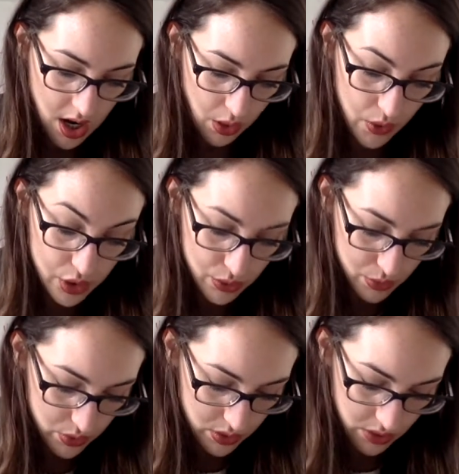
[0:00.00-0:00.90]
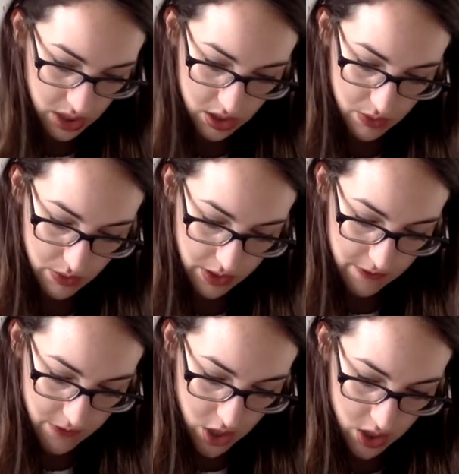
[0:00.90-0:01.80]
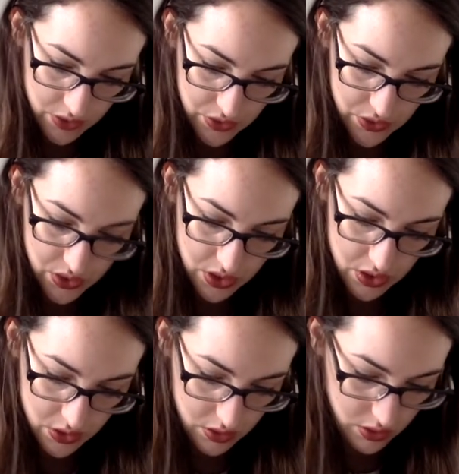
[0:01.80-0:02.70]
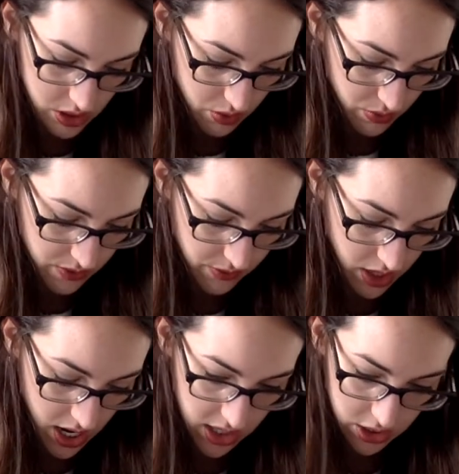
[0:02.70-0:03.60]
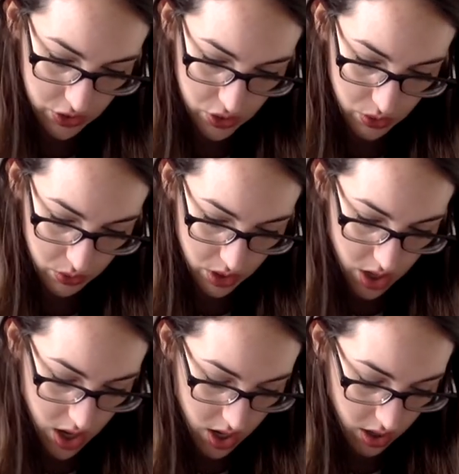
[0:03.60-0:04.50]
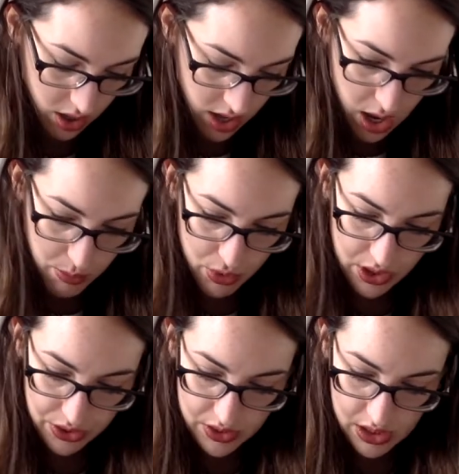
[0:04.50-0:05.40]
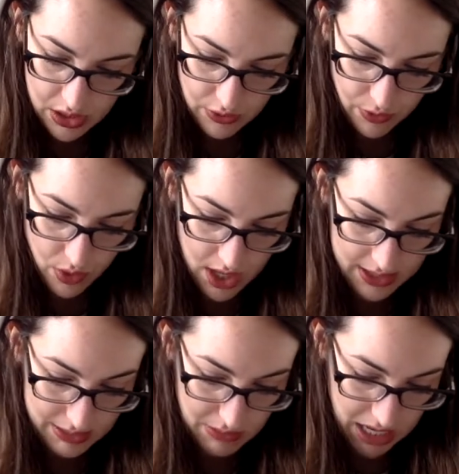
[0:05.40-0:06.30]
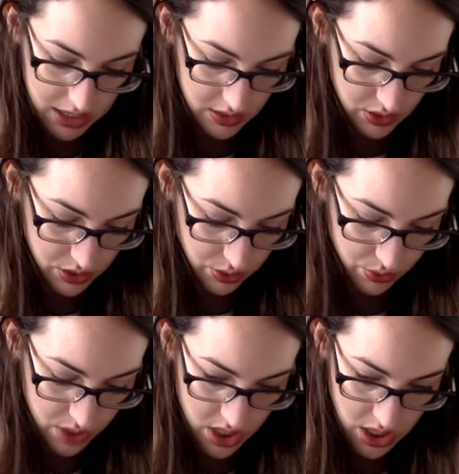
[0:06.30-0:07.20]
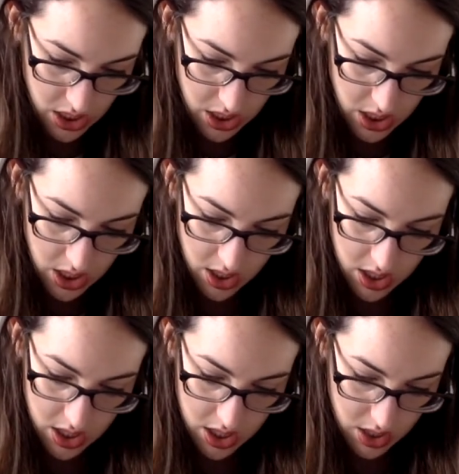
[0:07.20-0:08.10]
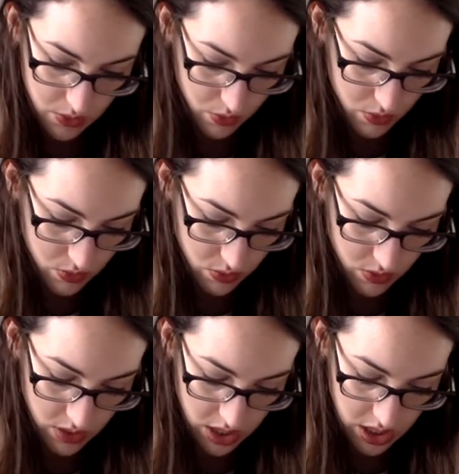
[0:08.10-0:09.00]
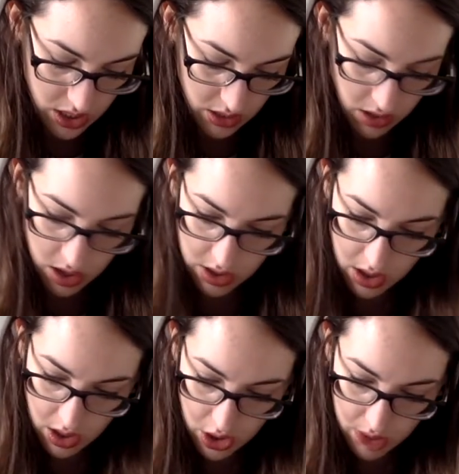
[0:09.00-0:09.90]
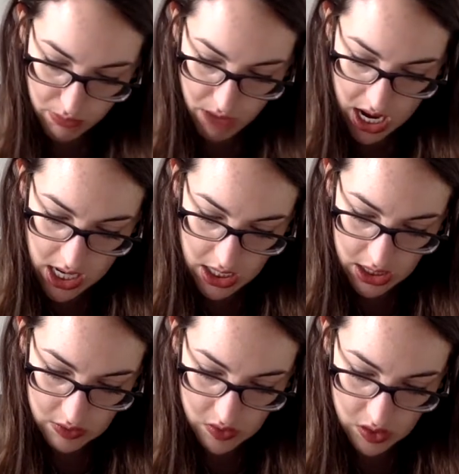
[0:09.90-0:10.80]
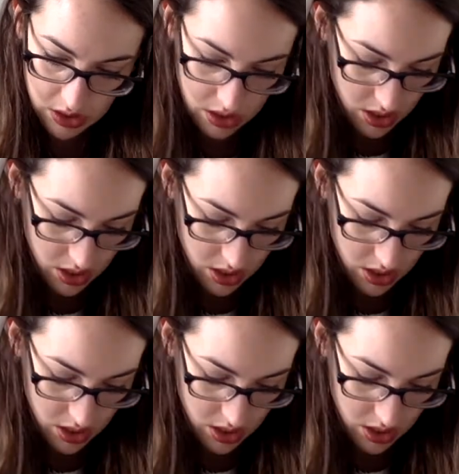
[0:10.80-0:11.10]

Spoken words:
quotient rule in reverse. So we've got, let's do log parentheses 4x minus 3. Ooh, and then another minus